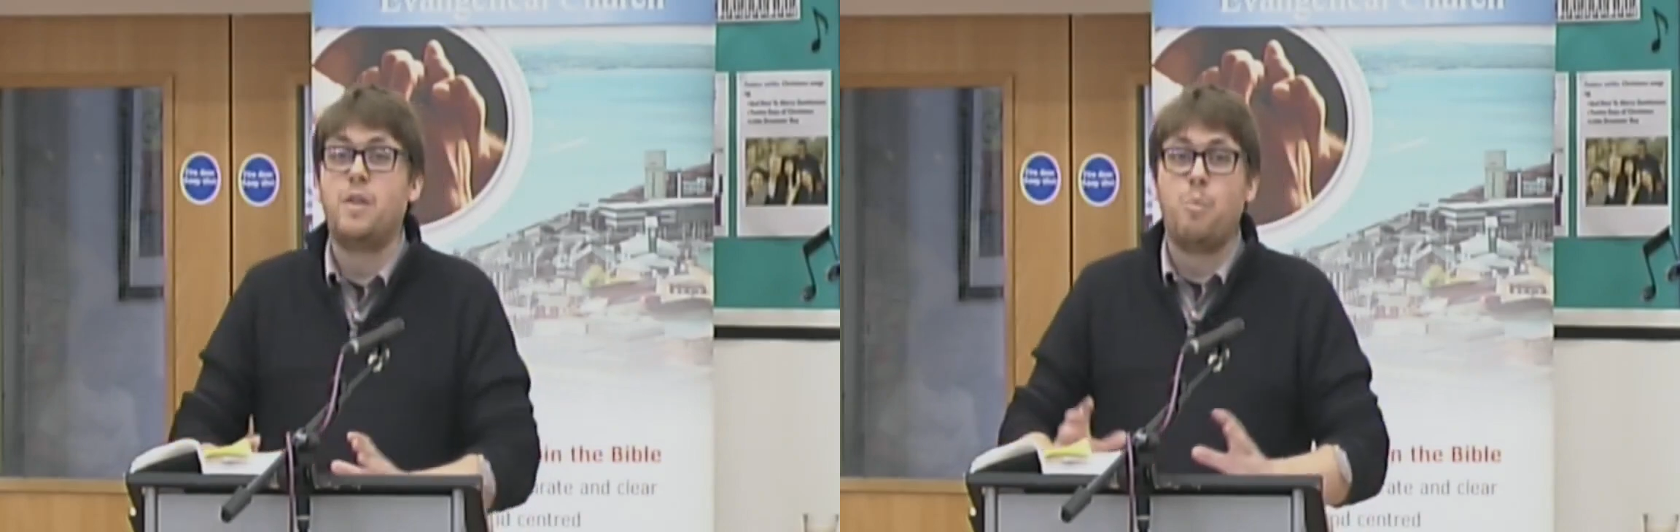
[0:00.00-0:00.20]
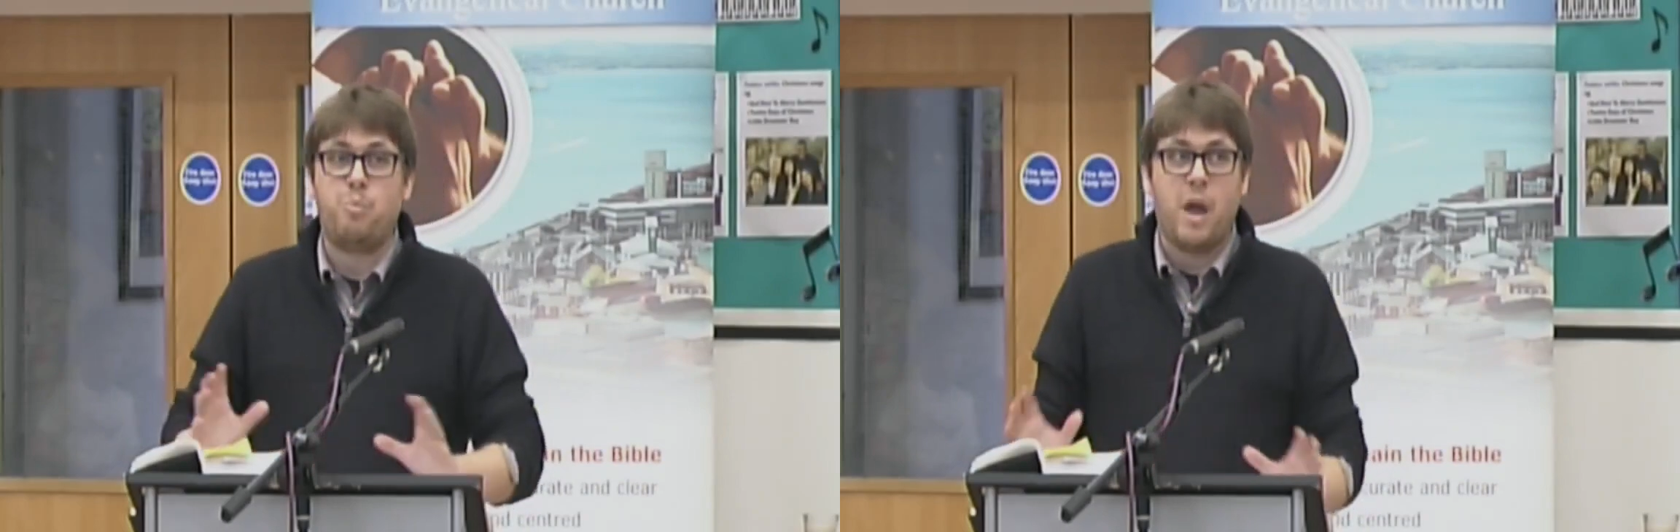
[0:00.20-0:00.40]
the
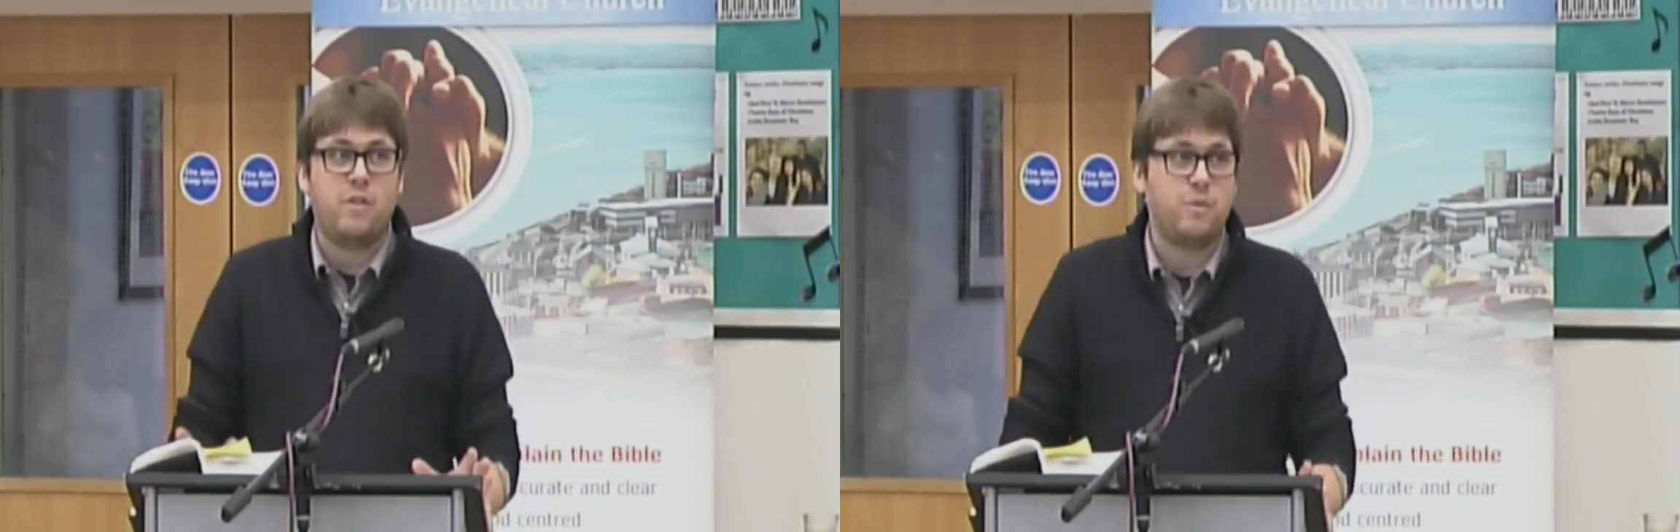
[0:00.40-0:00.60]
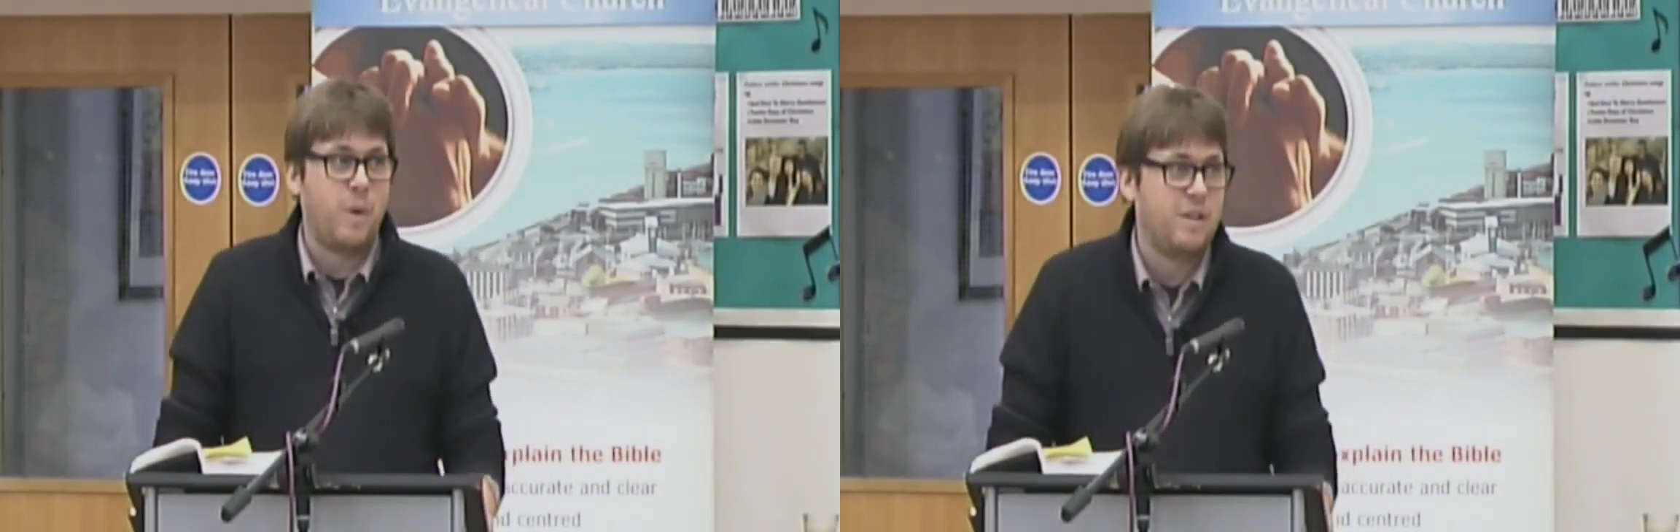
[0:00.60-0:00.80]

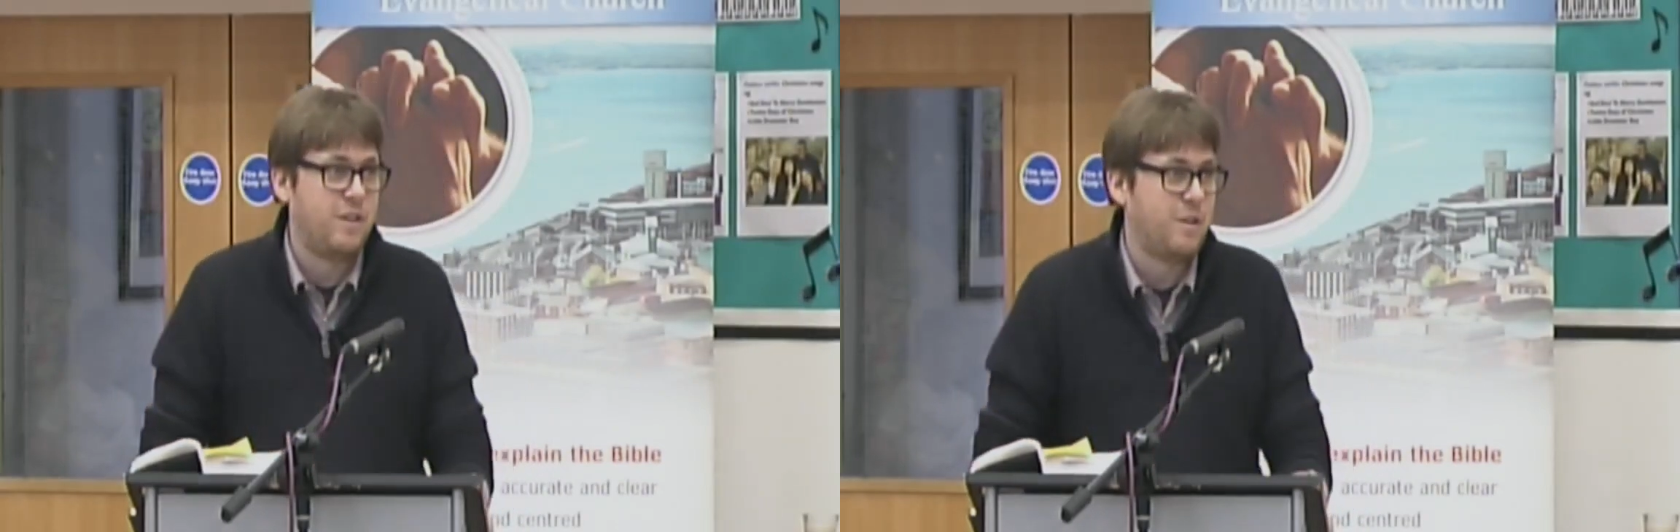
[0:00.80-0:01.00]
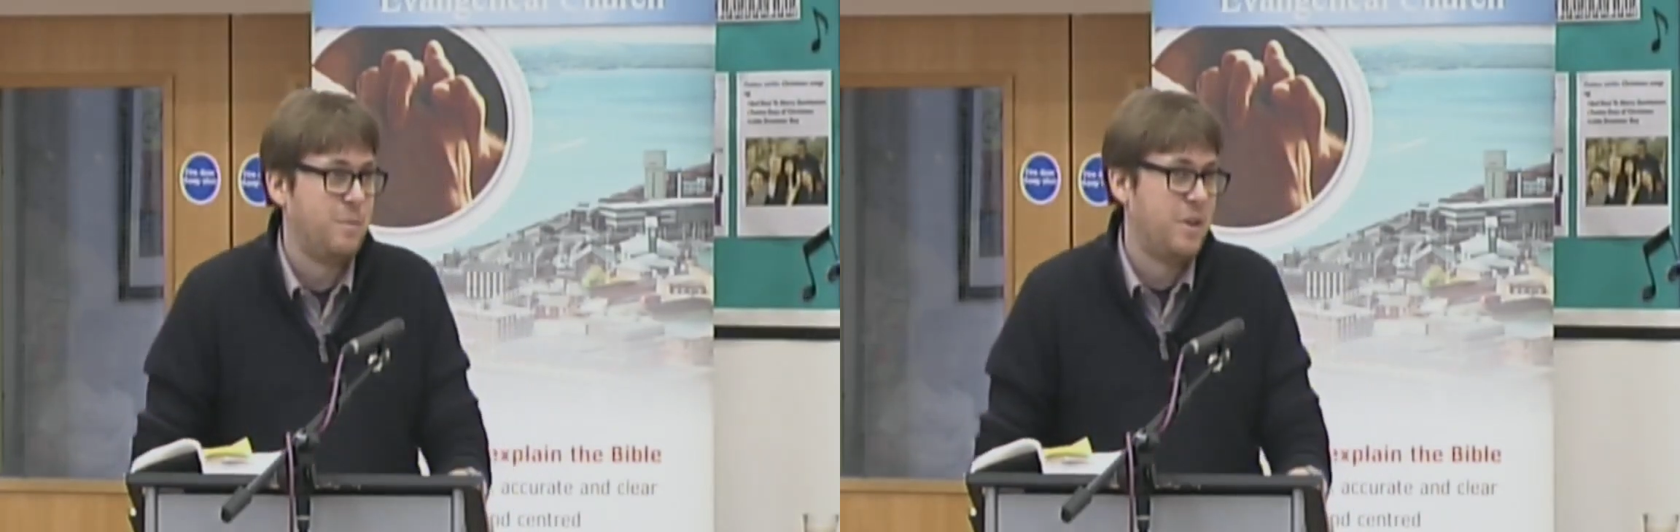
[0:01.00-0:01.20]
best way to
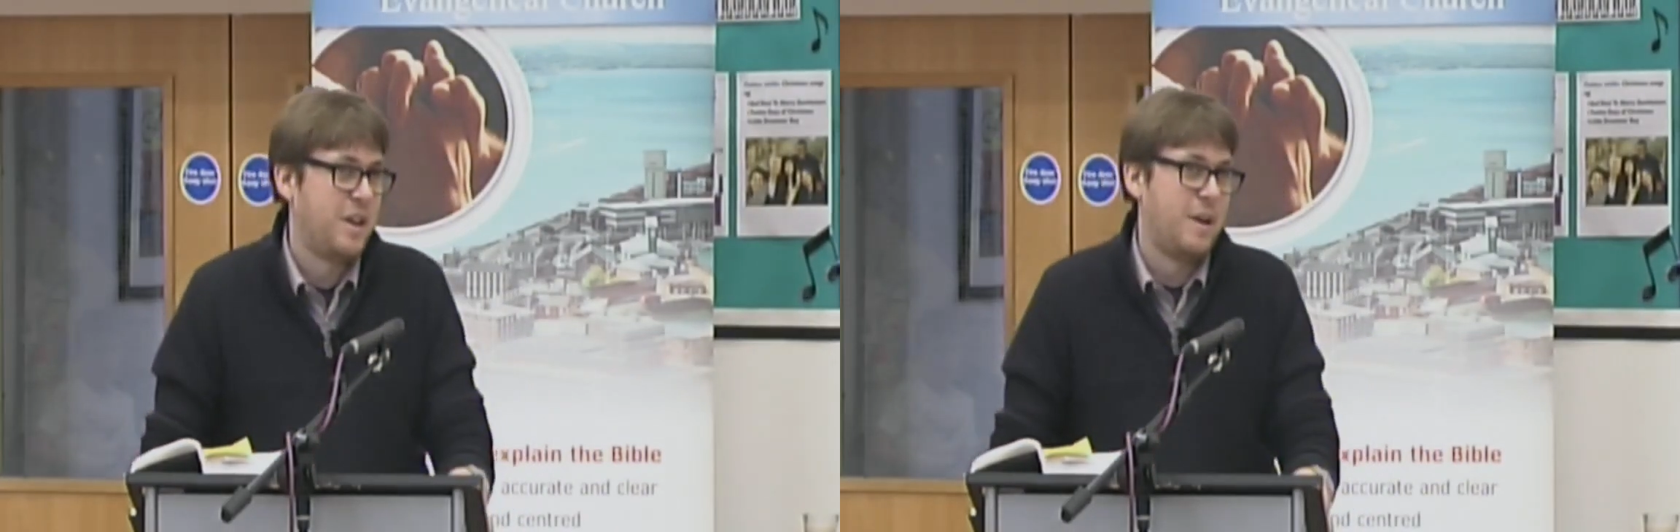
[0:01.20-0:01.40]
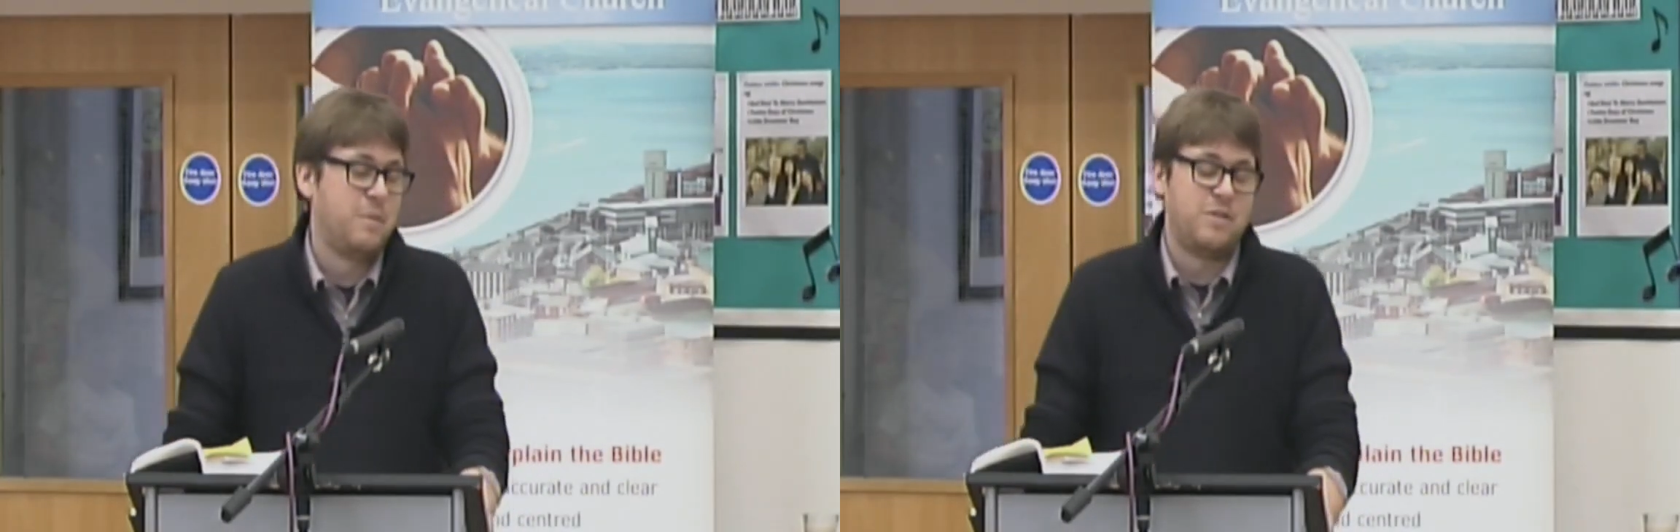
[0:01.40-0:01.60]

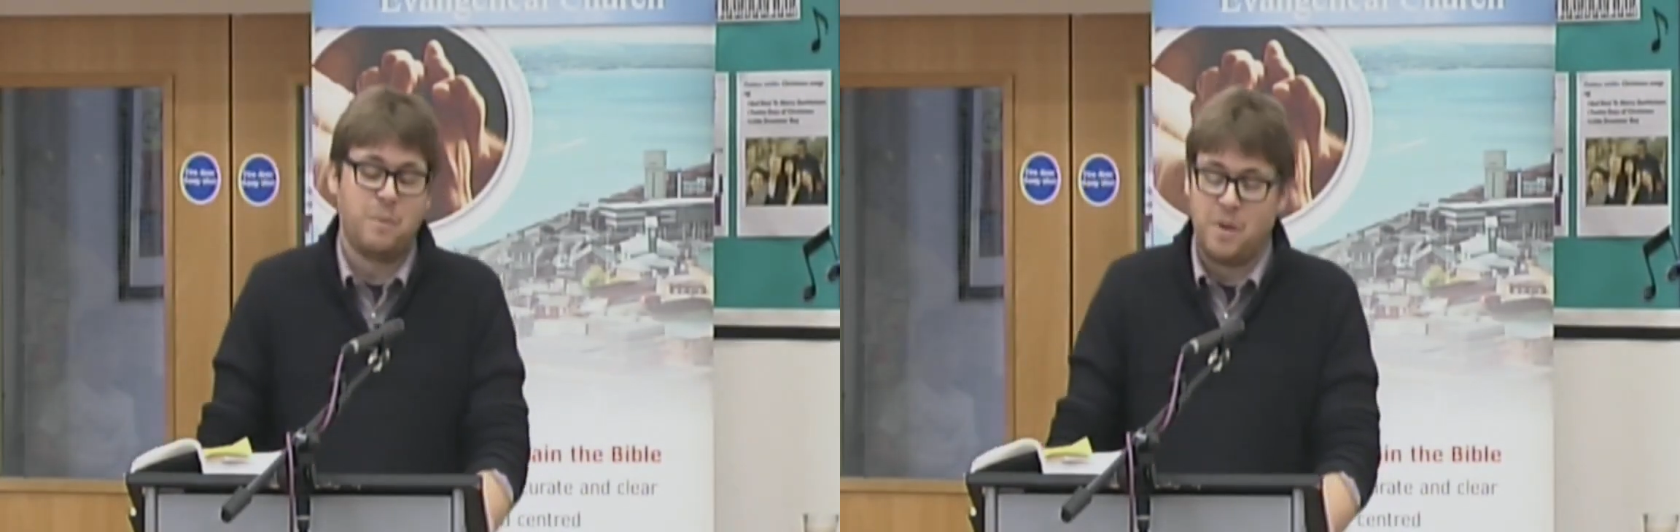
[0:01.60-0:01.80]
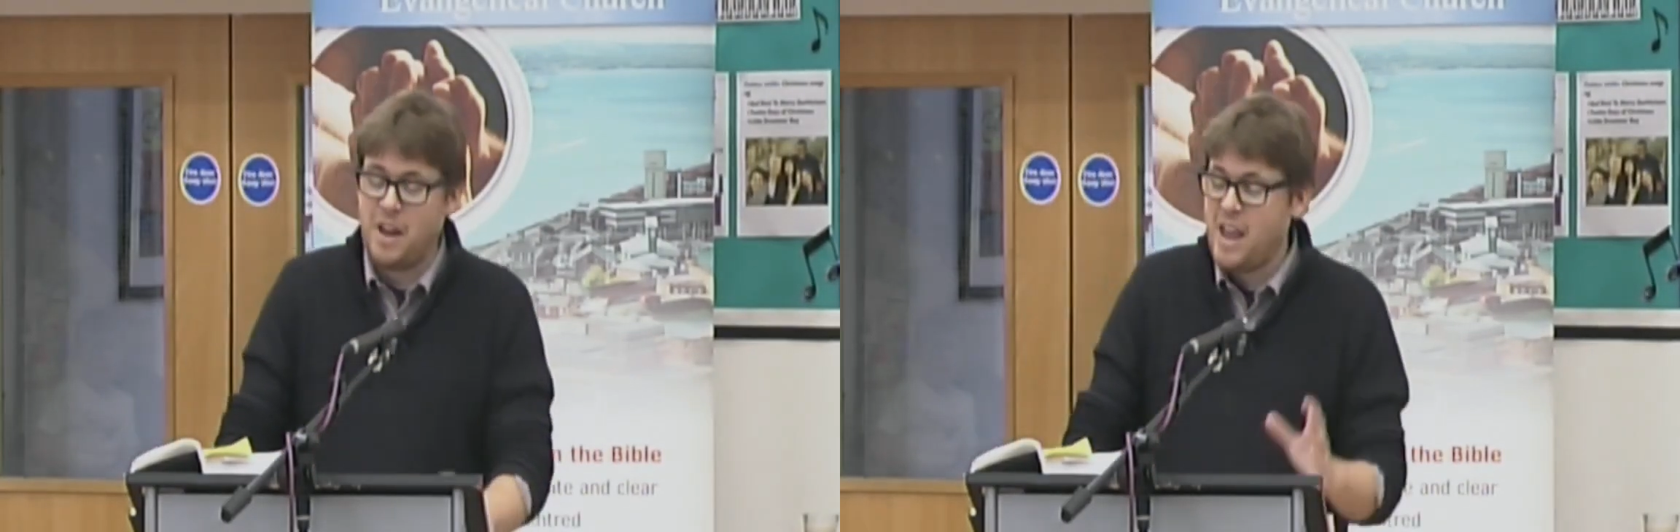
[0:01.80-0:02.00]
communicate with someone